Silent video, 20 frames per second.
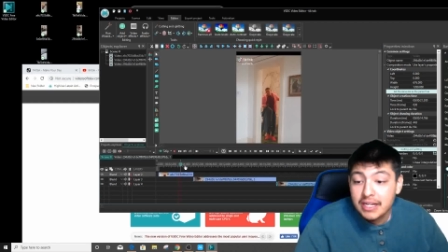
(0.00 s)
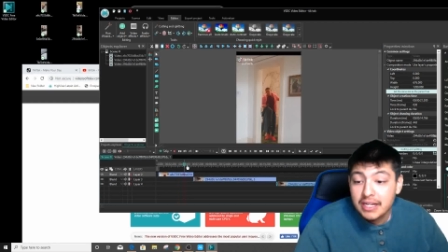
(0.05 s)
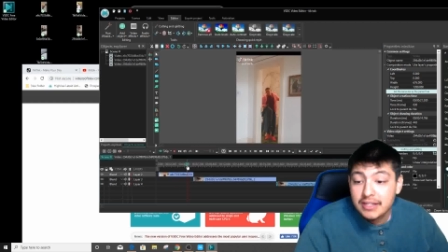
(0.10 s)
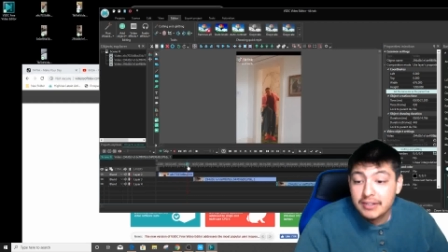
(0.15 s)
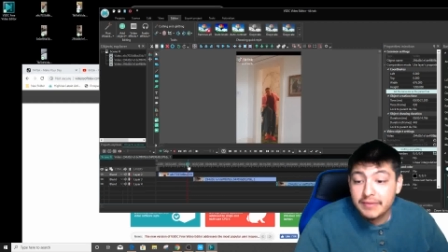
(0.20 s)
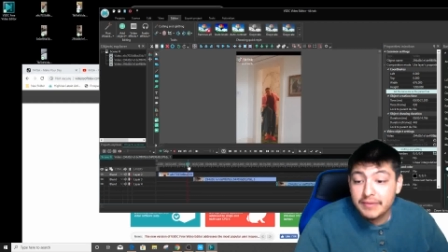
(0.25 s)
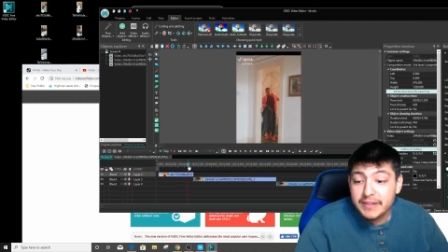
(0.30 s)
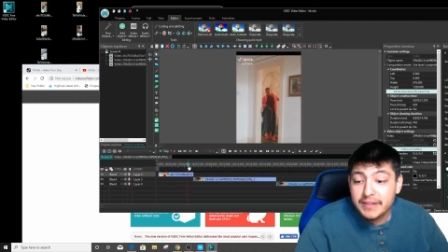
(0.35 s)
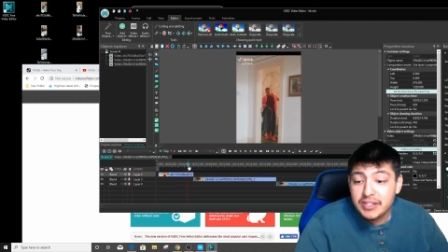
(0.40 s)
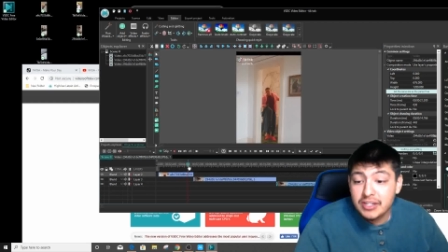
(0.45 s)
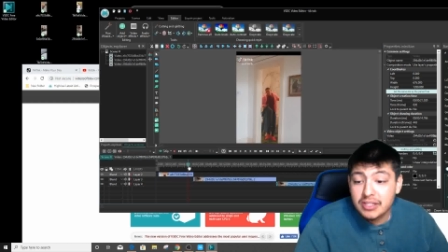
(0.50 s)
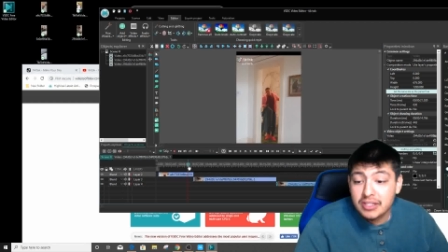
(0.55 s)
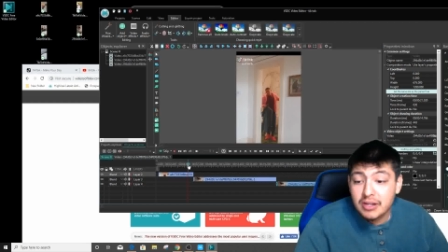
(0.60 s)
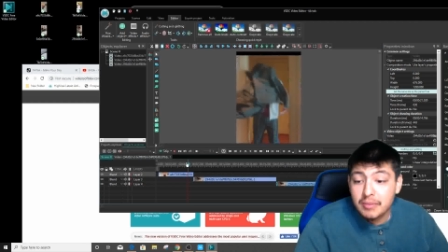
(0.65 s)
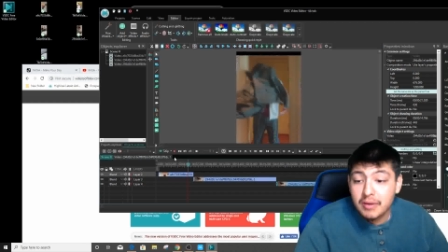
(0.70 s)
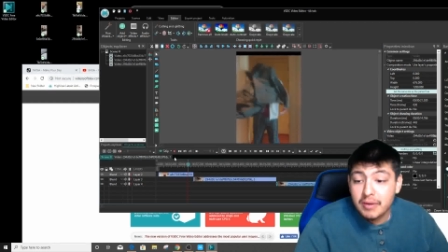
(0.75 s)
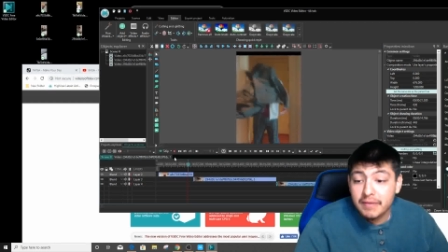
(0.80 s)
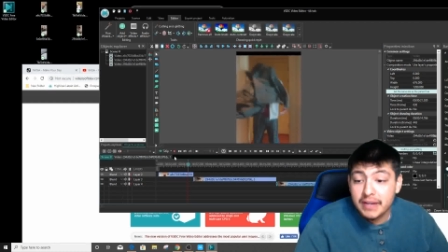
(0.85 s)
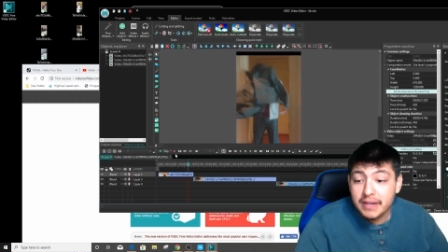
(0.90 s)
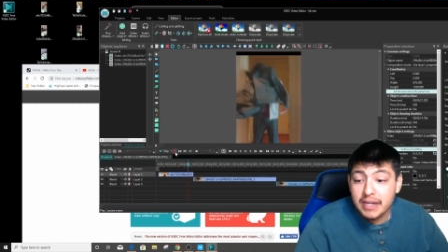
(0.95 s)
So if you just
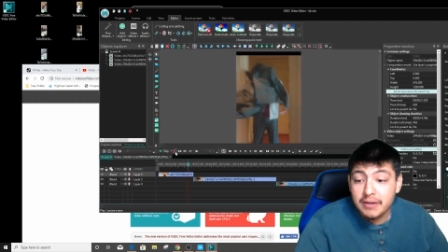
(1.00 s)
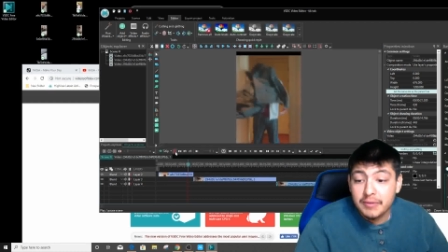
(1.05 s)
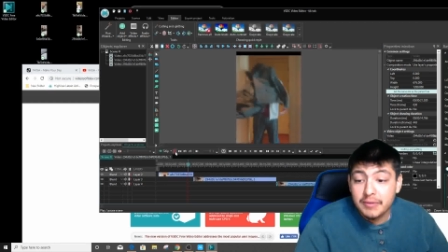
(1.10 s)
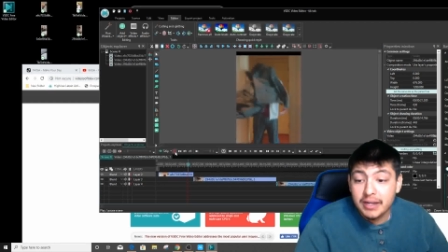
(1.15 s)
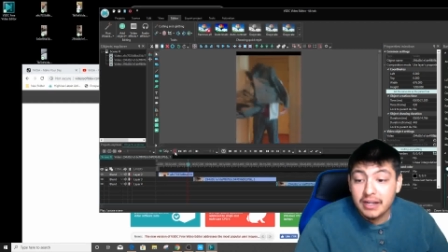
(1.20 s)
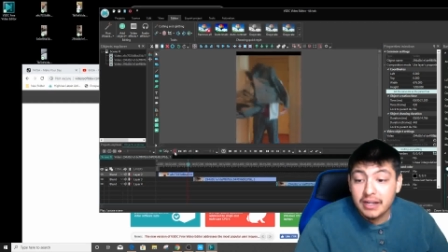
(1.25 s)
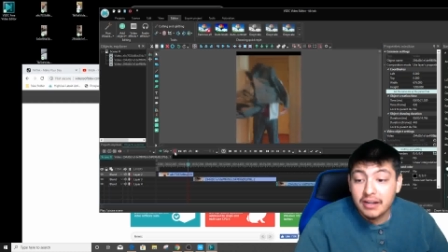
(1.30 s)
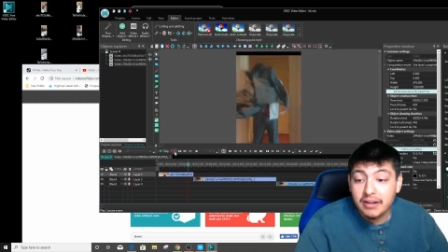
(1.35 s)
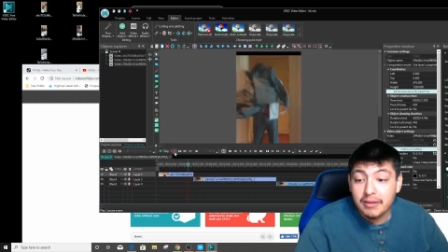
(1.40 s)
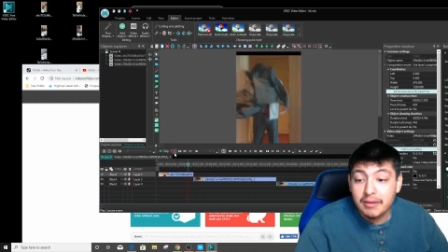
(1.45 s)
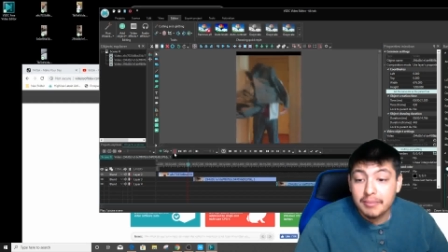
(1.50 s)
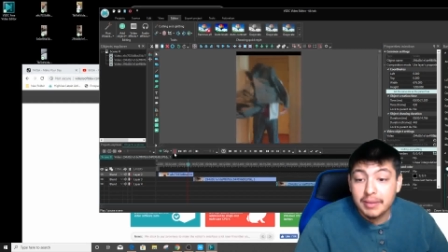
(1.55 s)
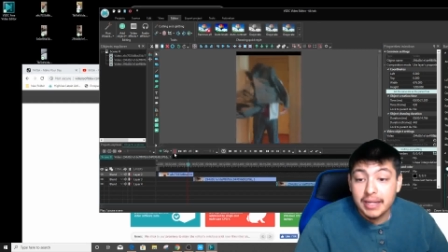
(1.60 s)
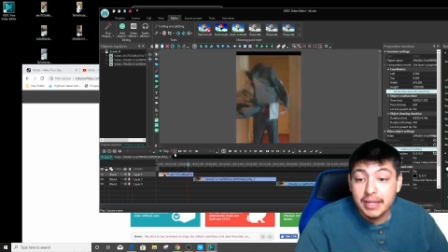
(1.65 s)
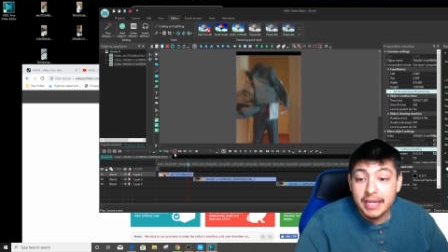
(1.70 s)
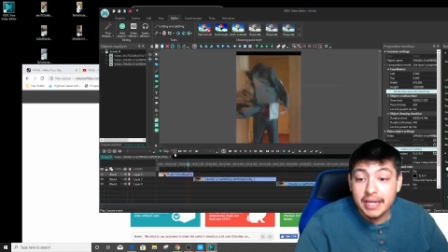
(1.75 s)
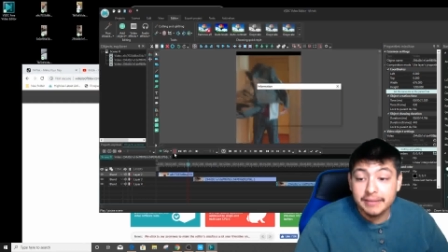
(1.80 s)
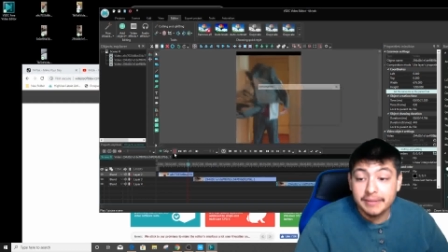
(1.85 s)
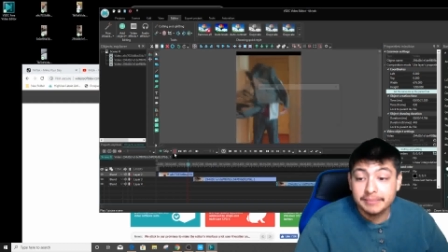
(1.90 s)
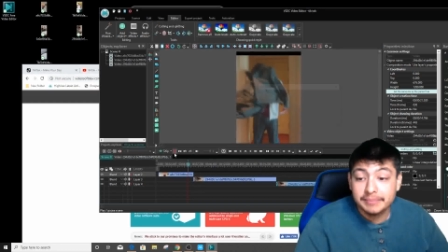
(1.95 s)
come over here, we click on
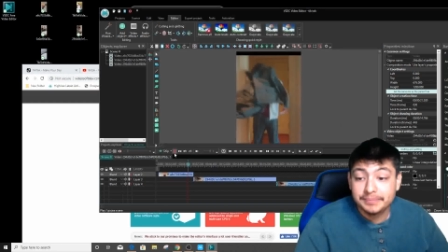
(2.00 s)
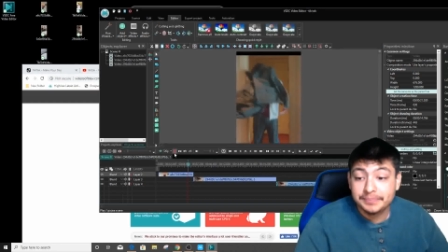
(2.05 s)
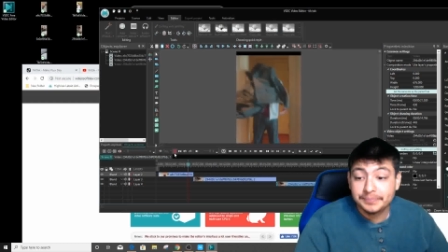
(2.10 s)
play,